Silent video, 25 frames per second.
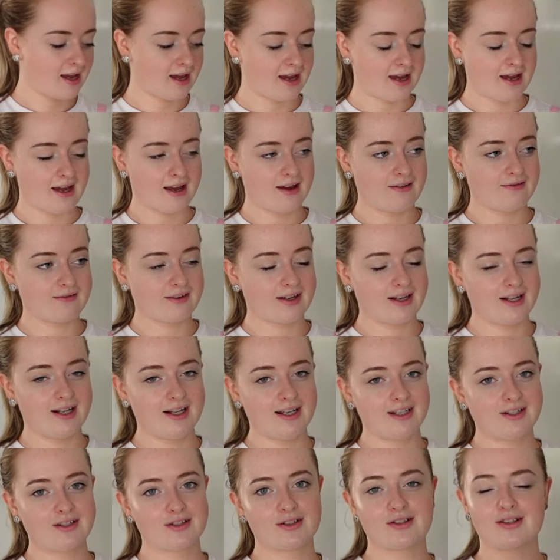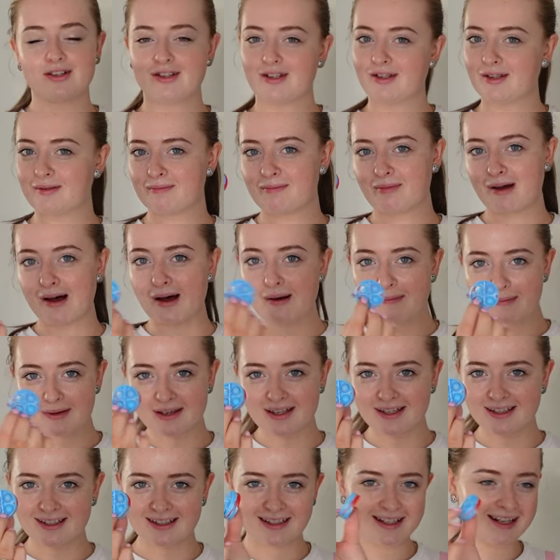have a little
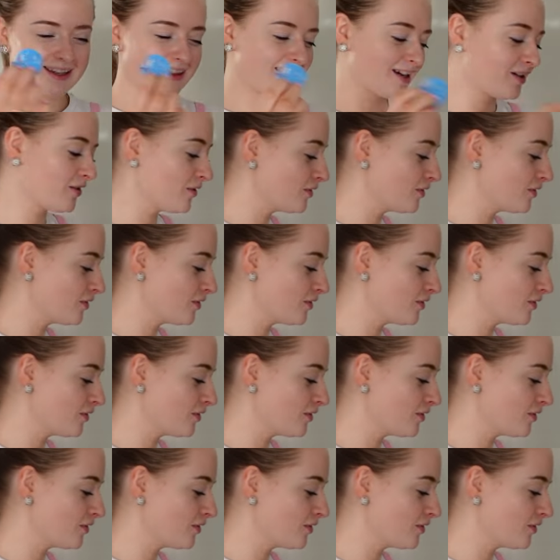poppet, and they're